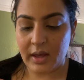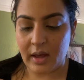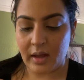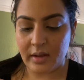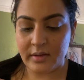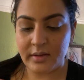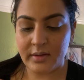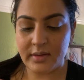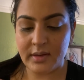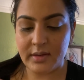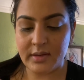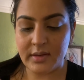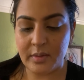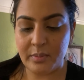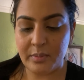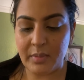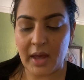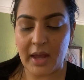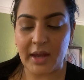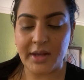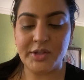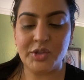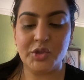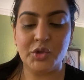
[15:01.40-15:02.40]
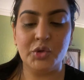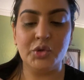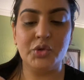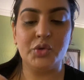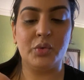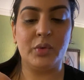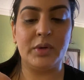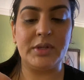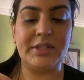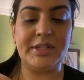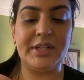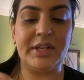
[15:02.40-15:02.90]
this is the MAC
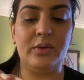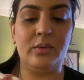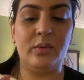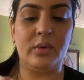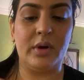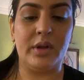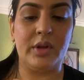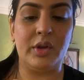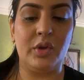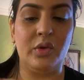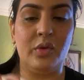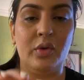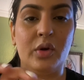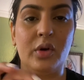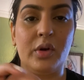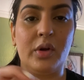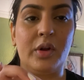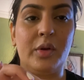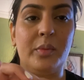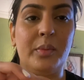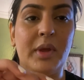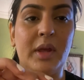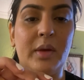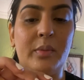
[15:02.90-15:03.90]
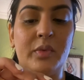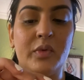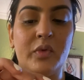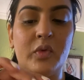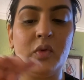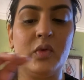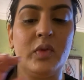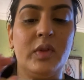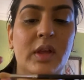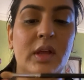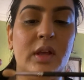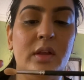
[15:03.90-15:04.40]
221. You're not gonna be able to
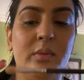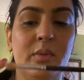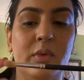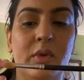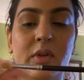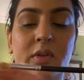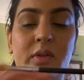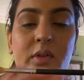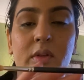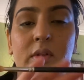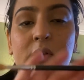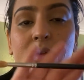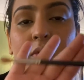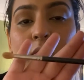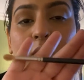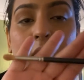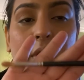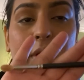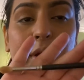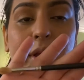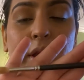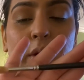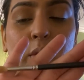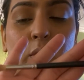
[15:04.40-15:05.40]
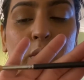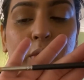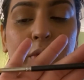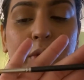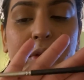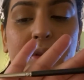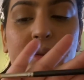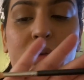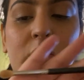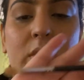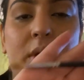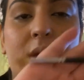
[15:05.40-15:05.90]
see it because it's very old.
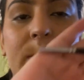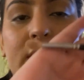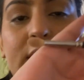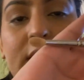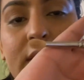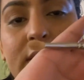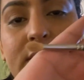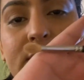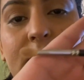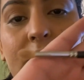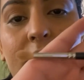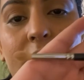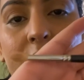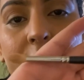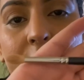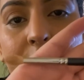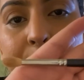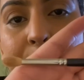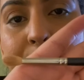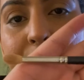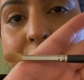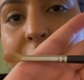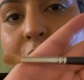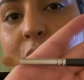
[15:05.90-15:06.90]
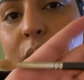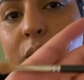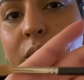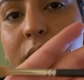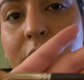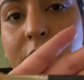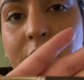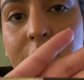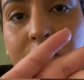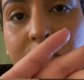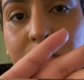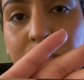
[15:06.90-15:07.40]
As you guys can tell, I've been using
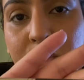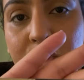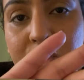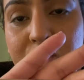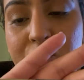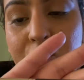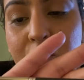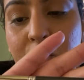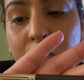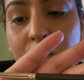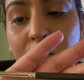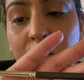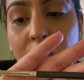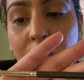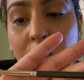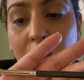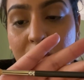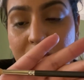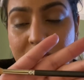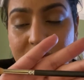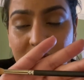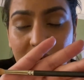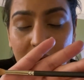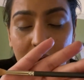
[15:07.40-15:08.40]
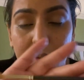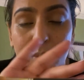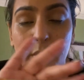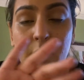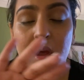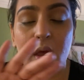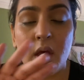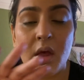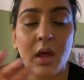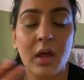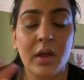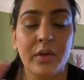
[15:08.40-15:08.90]
this brush for a long time.
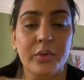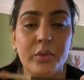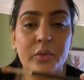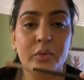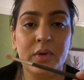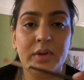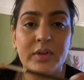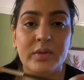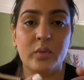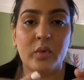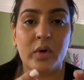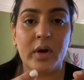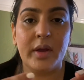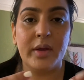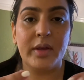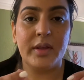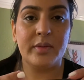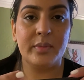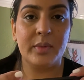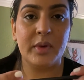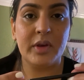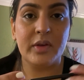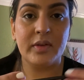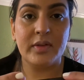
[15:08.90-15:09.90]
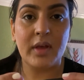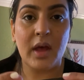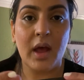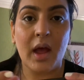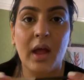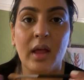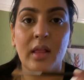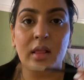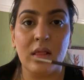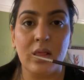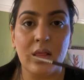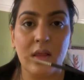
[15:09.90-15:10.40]
The reason why is because I
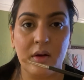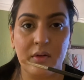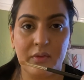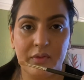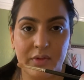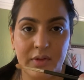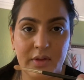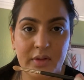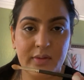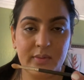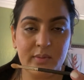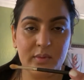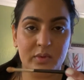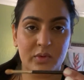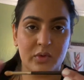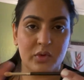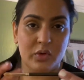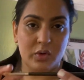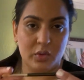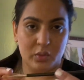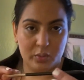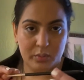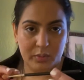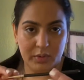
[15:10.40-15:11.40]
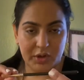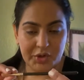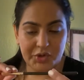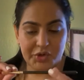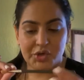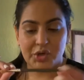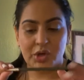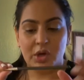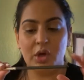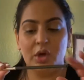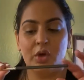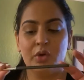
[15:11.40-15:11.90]
love this one so much.
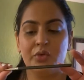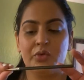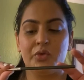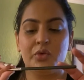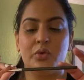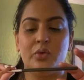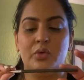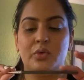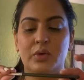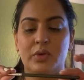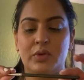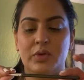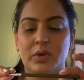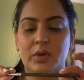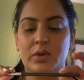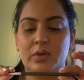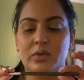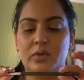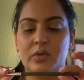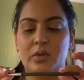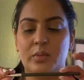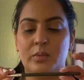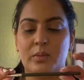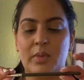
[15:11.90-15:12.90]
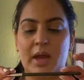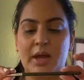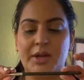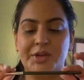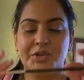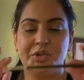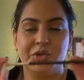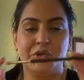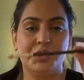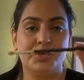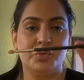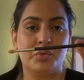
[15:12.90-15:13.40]
So this is the MAC
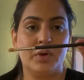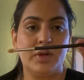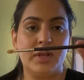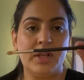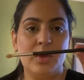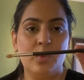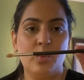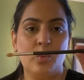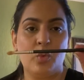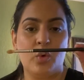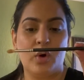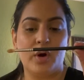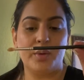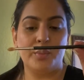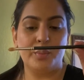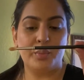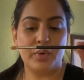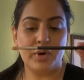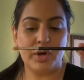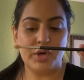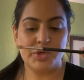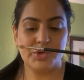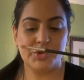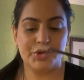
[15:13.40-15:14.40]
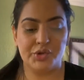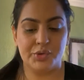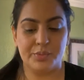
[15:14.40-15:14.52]
221 brush,